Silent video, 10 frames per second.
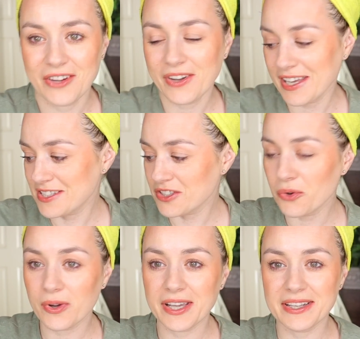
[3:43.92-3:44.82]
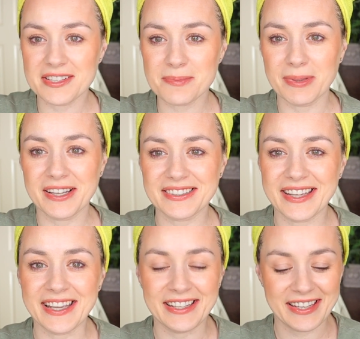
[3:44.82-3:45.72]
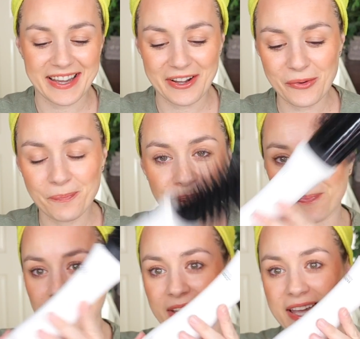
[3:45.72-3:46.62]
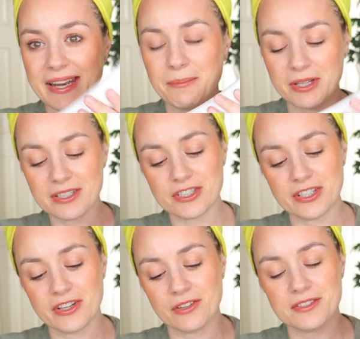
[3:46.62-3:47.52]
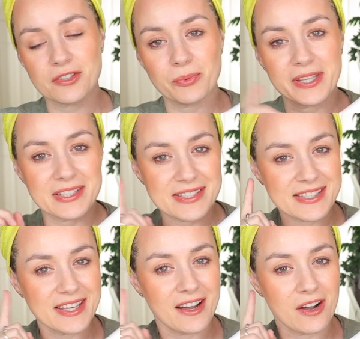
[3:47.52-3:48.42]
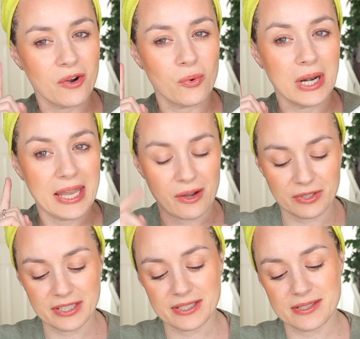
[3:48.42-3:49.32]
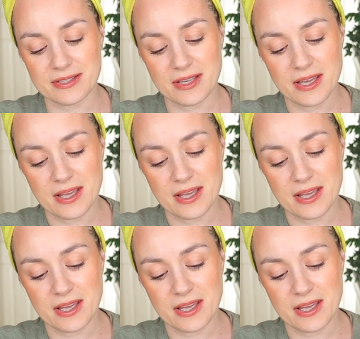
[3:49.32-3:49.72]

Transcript: Okay, so it is plugged in now, and I'm gonna turn it on so we can see how loud it is.